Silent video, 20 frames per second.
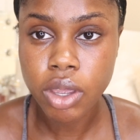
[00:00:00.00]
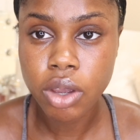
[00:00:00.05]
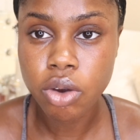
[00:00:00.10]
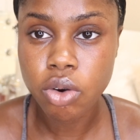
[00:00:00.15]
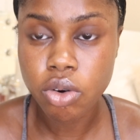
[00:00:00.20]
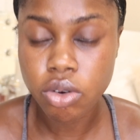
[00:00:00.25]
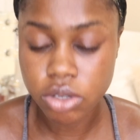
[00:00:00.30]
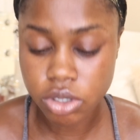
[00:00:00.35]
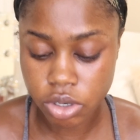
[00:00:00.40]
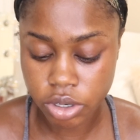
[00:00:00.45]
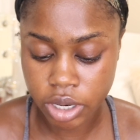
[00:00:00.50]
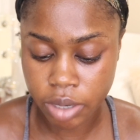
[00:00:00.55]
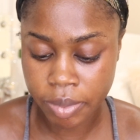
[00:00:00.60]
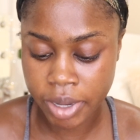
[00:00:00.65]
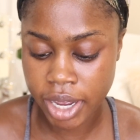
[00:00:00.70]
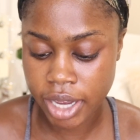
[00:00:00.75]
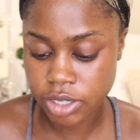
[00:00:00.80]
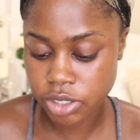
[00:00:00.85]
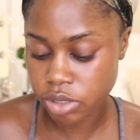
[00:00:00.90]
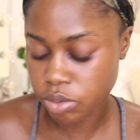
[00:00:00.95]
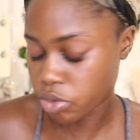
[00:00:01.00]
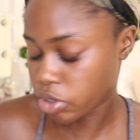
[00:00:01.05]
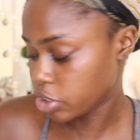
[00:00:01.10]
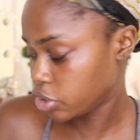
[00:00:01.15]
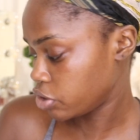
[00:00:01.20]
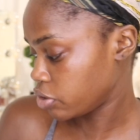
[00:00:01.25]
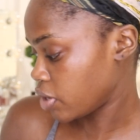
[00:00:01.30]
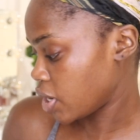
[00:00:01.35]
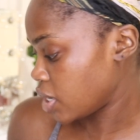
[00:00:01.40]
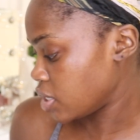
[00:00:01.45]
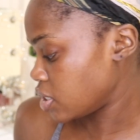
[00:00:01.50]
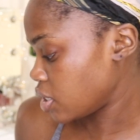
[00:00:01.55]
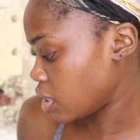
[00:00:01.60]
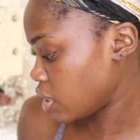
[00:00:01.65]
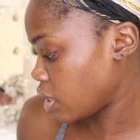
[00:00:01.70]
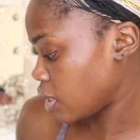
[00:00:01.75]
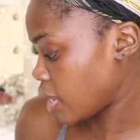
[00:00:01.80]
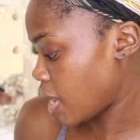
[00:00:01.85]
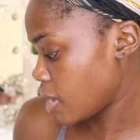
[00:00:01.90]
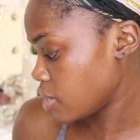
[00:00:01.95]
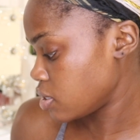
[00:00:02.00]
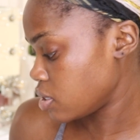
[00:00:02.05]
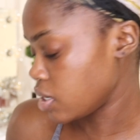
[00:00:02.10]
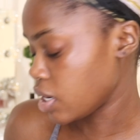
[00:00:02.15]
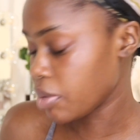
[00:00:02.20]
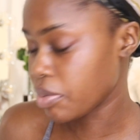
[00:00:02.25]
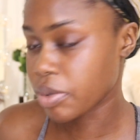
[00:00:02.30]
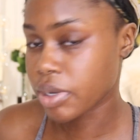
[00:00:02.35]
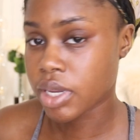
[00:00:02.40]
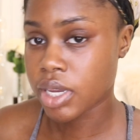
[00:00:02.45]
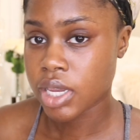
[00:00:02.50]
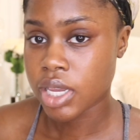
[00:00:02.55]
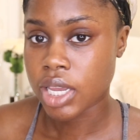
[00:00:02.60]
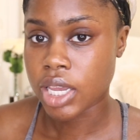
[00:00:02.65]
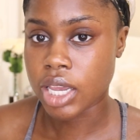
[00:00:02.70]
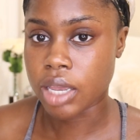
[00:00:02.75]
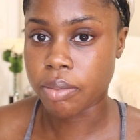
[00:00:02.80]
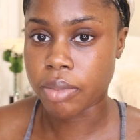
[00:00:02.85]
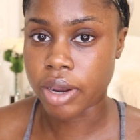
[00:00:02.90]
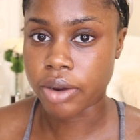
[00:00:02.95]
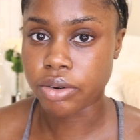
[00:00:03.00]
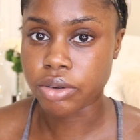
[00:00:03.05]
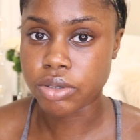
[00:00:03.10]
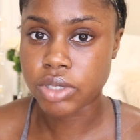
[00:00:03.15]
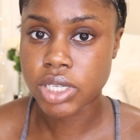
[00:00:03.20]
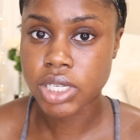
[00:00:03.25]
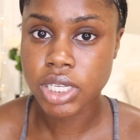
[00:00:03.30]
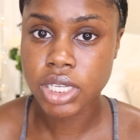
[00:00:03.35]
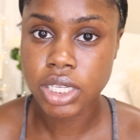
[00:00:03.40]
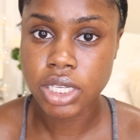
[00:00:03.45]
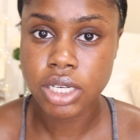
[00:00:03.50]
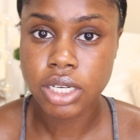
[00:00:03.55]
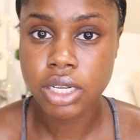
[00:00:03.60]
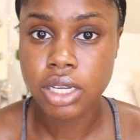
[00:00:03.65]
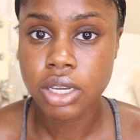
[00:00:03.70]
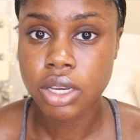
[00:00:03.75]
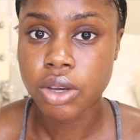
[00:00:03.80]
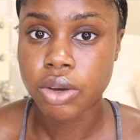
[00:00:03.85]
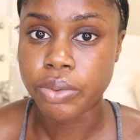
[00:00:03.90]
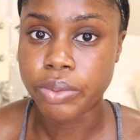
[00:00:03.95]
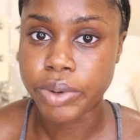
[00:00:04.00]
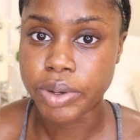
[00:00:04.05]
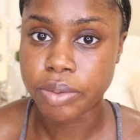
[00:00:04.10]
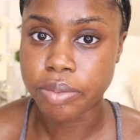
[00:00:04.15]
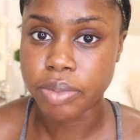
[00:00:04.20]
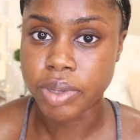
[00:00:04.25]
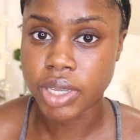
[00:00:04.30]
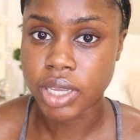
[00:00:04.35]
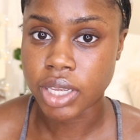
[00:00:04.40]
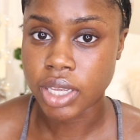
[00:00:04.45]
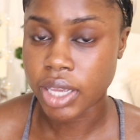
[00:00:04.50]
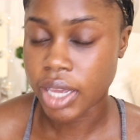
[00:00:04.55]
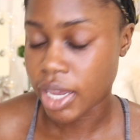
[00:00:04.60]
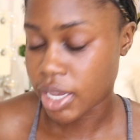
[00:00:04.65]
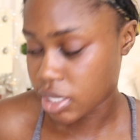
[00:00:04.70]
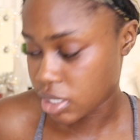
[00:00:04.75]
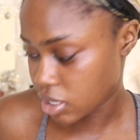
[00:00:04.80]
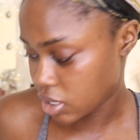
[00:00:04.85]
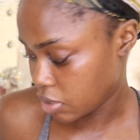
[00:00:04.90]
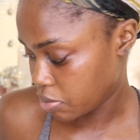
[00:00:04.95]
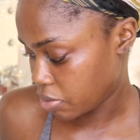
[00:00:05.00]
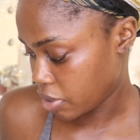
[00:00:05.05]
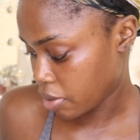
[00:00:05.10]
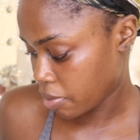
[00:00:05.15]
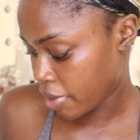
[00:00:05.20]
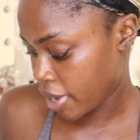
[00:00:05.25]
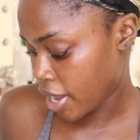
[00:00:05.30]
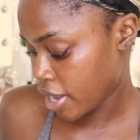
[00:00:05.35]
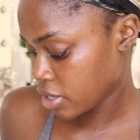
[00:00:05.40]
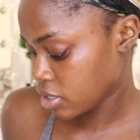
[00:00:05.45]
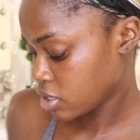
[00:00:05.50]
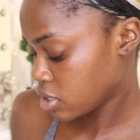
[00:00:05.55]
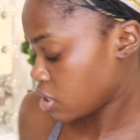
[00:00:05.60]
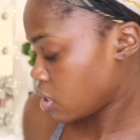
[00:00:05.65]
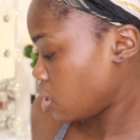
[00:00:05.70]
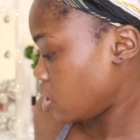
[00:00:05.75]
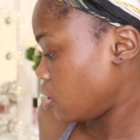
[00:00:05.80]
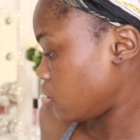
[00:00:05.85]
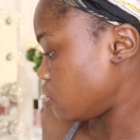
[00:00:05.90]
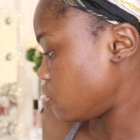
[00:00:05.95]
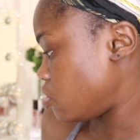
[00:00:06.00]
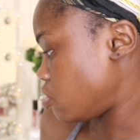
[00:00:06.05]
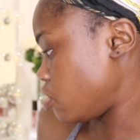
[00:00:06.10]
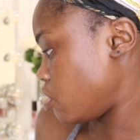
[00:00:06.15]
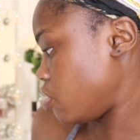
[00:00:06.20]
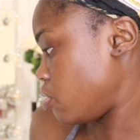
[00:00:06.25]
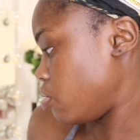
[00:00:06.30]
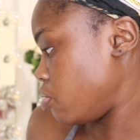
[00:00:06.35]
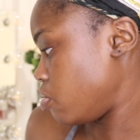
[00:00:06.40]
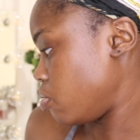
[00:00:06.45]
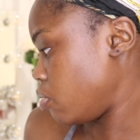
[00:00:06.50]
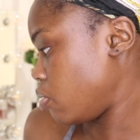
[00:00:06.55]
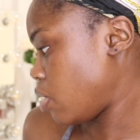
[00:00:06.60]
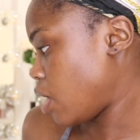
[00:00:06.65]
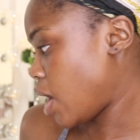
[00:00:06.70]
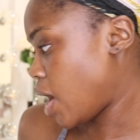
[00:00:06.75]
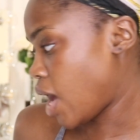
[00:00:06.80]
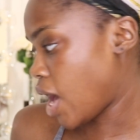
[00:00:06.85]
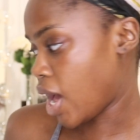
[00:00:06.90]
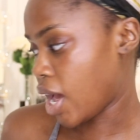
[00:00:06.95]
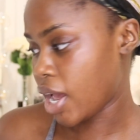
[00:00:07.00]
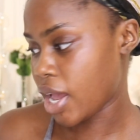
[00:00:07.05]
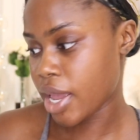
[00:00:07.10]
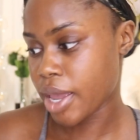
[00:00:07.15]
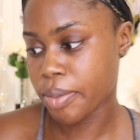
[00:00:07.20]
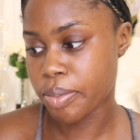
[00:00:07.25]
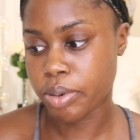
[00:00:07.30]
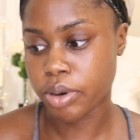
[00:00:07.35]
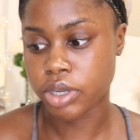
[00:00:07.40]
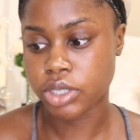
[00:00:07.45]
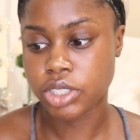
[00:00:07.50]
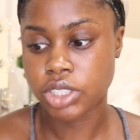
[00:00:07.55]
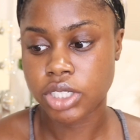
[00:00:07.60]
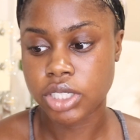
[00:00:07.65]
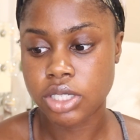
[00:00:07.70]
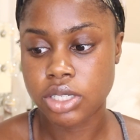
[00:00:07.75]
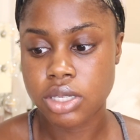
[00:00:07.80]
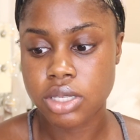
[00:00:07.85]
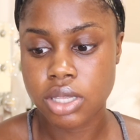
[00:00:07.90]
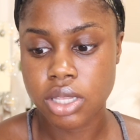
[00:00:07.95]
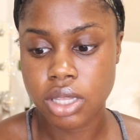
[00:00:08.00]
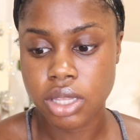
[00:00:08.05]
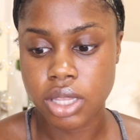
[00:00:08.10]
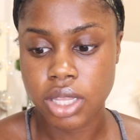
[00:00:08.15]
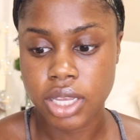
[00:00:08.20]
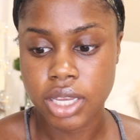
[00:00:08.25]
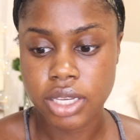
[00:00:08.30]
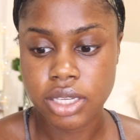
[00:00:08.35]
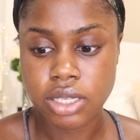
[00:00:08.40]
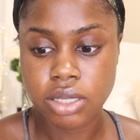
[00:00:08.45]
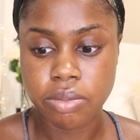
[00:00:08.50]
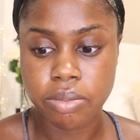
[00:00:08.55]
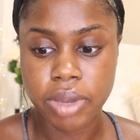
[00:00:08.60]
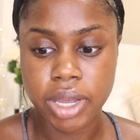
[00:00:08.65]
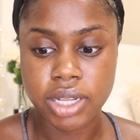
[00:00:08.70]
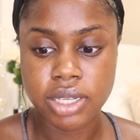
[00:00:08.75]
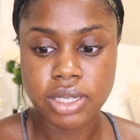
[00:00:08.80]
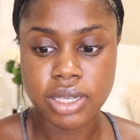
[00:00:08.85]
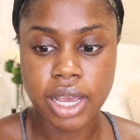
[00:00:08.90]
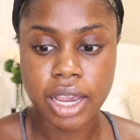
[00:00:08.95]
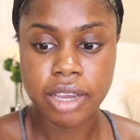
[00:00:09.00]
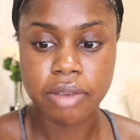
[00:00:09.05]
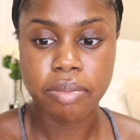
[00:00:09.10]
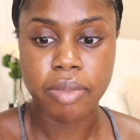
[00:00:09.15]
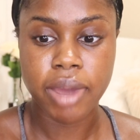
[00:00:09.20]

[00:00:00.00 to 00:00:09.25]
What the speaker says: Cool, so now my eyes are moisturized, and the last step in my routine would be a sleeping mask. So I purchased this bedside